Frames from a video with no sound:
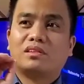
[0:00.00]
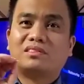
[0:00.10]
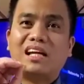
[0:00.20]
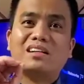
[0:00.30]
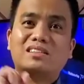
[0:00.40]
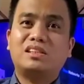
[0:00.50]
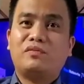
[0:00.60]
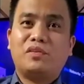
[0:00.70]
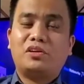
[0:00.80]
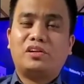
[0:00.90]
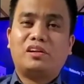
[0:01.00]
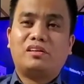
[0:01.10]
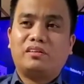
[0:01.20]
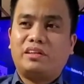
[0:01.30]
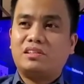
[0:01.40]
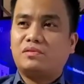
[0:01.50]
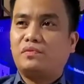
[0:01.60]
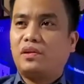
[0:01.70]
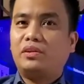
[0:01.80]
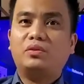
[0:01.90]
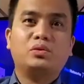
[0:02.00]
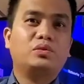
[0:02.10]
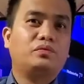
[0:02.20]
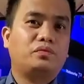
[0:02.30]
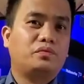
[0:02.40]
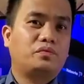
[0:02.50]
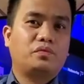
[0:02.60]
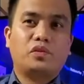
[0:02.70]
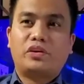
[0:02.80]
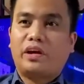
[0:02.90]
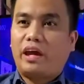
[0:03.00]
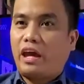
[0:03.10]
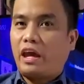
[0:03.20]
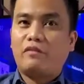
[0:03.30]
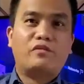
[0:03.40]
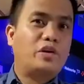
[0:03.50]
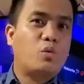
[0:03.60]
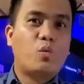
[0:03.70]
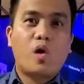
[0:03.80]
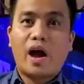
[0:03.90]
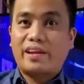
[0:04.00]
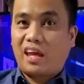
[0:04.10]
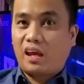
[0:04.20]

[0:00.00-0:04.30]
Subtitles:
tax deferral is very good for everyone.